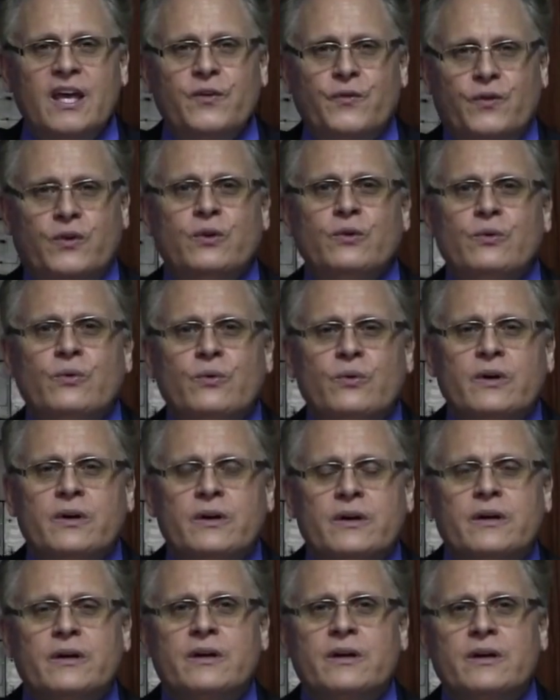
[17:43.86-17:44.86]
If you
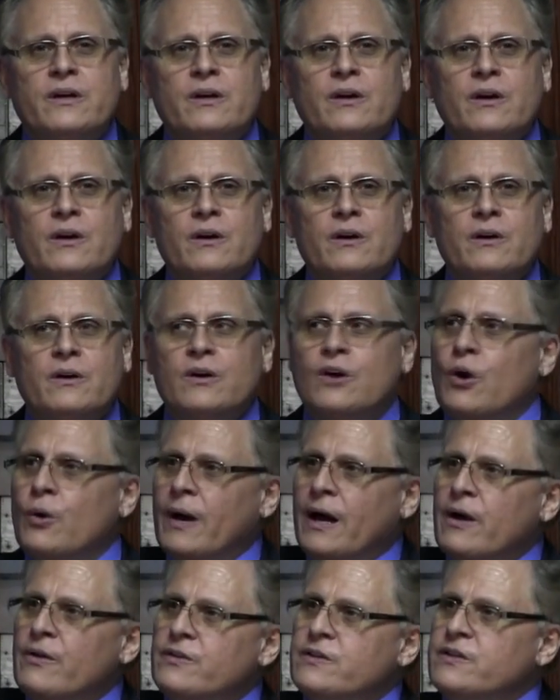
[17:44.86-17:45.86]

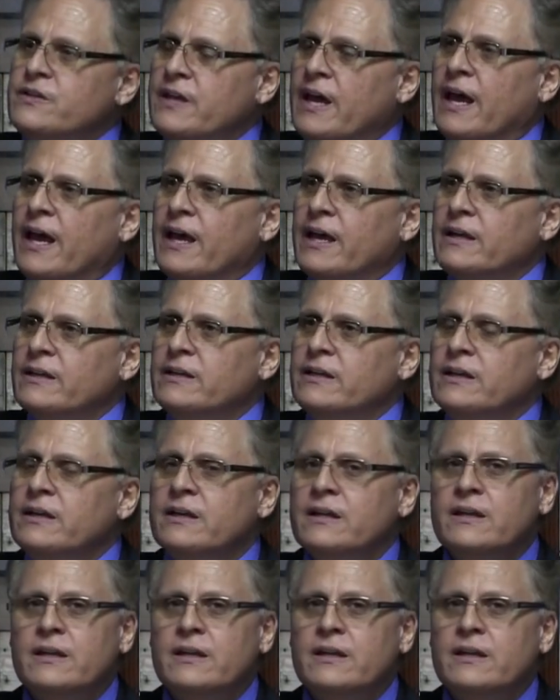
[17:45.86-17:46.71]
go outside